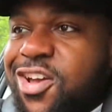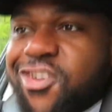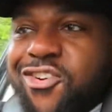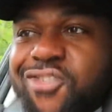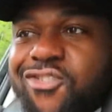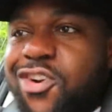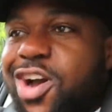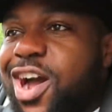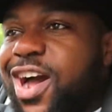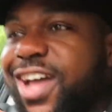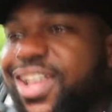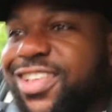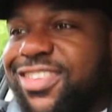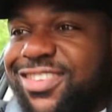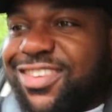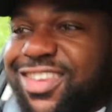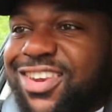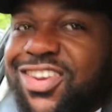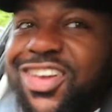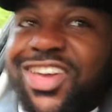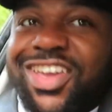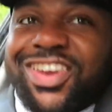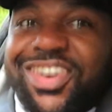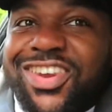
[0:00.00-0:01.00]
rides
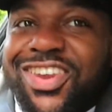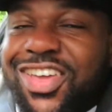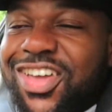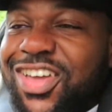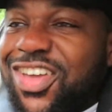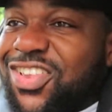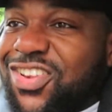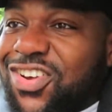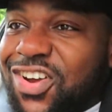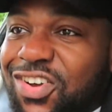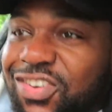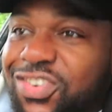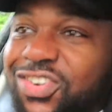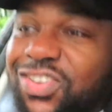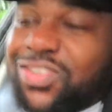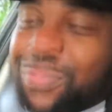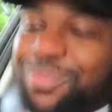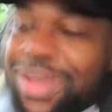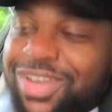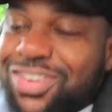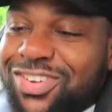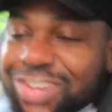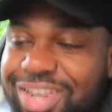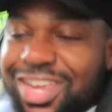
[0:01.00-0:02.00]
in Honda,
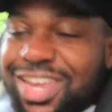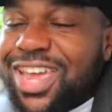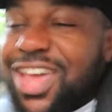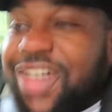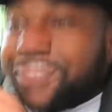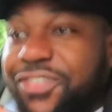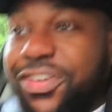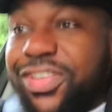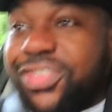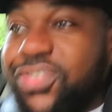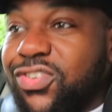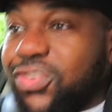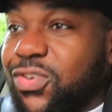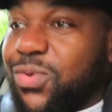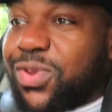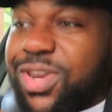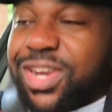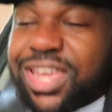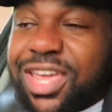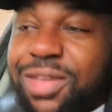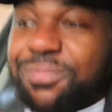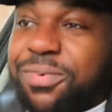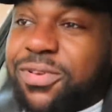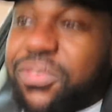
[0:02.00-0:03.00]
especially FN2 and
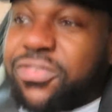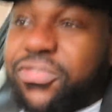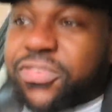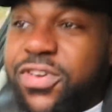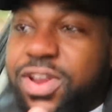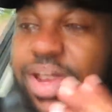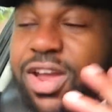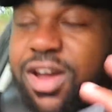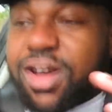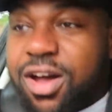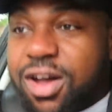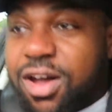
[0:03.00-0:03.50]
the EP3